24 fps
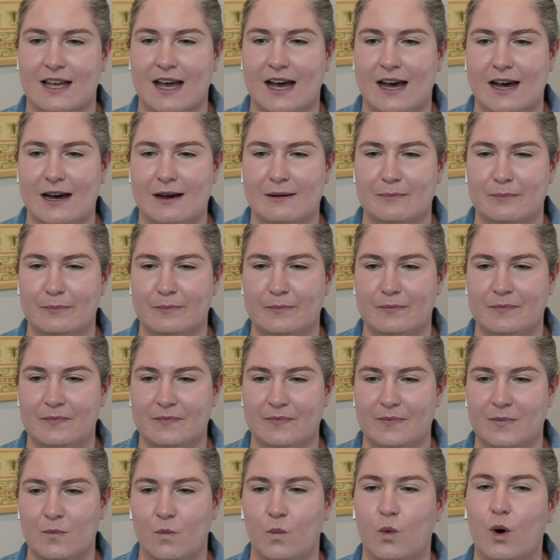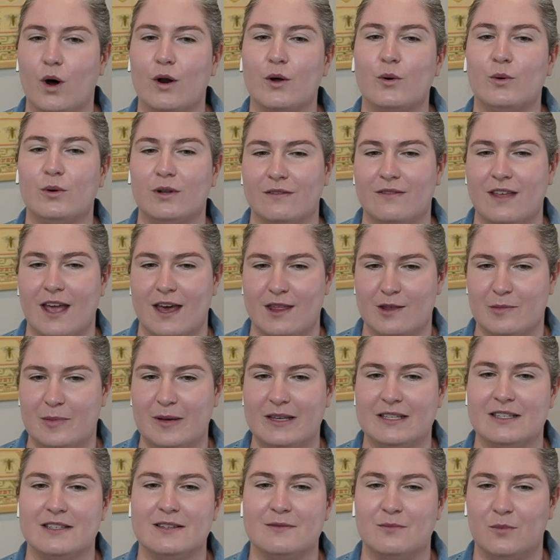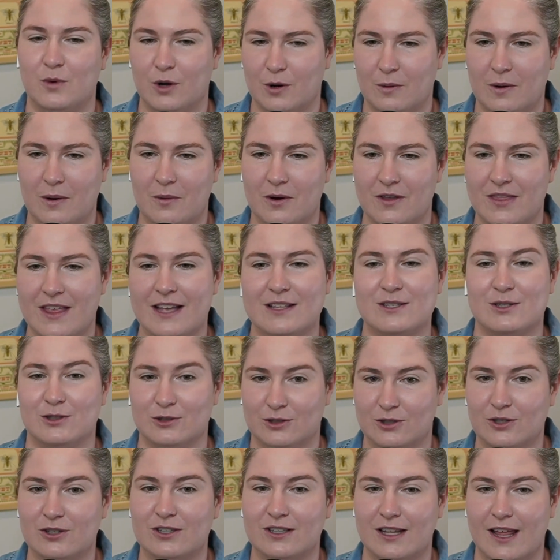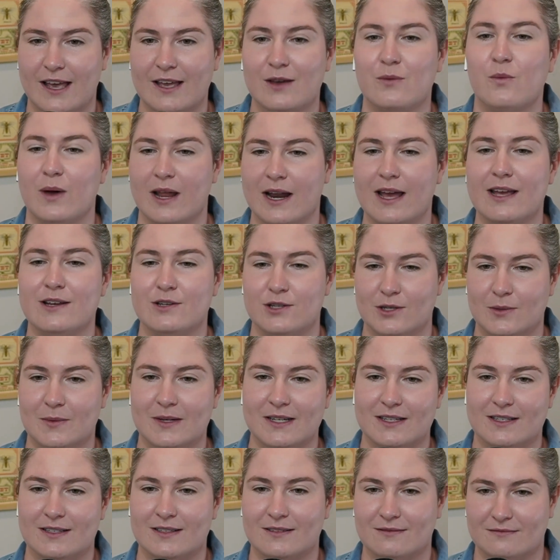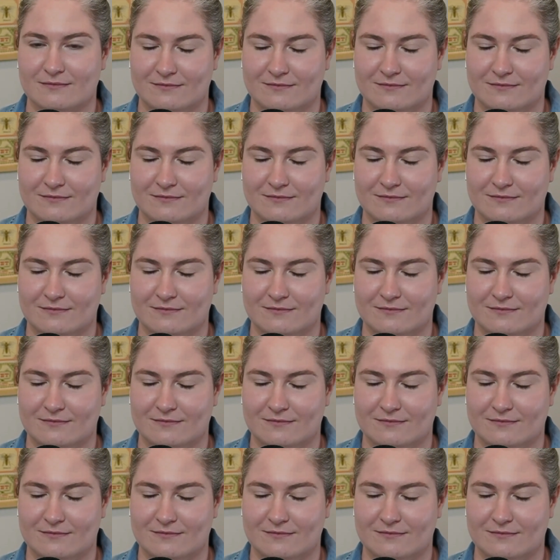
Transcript: what are all of the other pieces and what do I want that to look like when I do it?